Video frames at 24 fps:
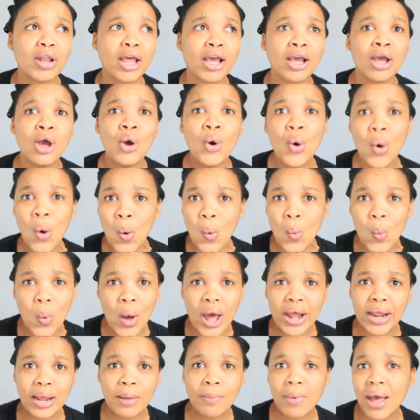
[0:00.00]
Like,
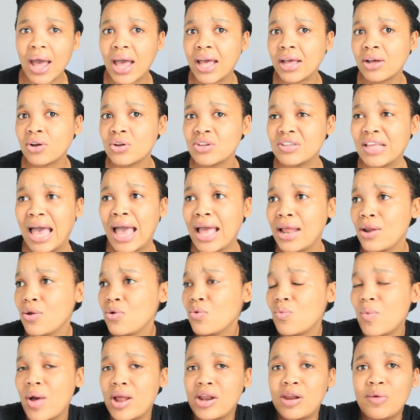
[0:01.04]
what am I? Because I
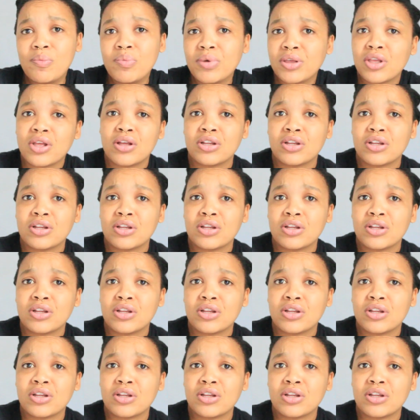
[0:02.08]
don't want to be